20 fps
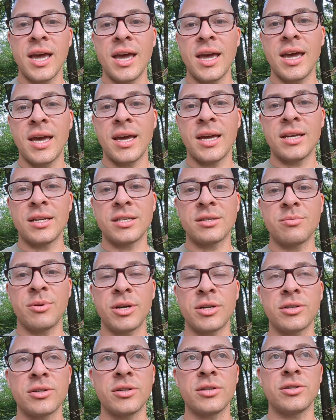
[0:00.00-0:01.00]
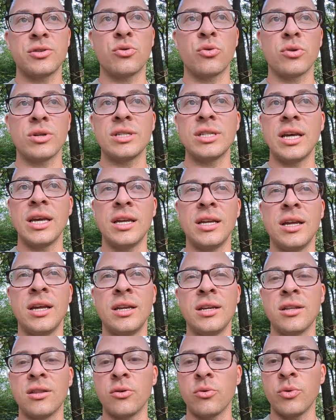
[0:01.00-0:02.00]
and especially towards the
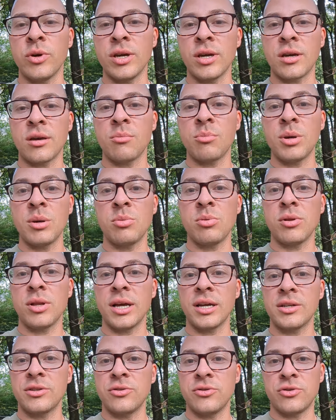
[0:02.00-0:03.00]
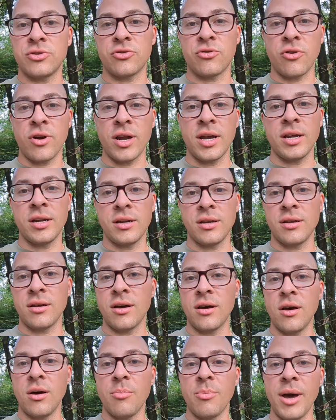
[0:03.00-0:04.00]
end of the week, people like to trade
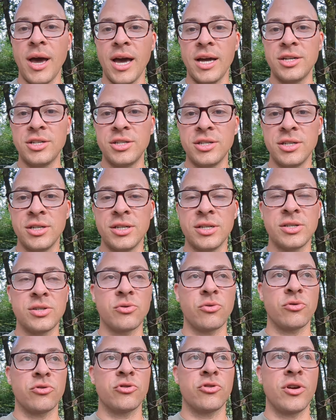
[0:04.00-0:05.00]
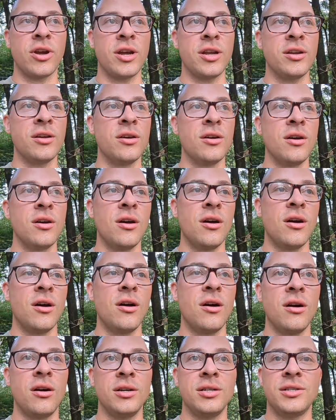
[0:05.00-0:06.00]
uh, patches or trade
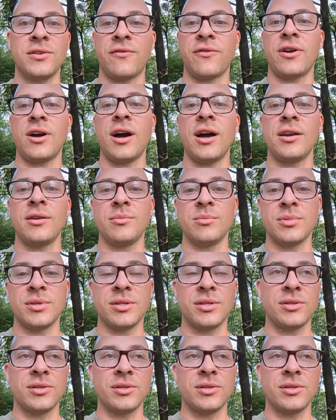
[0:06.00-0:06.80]
uh, different items.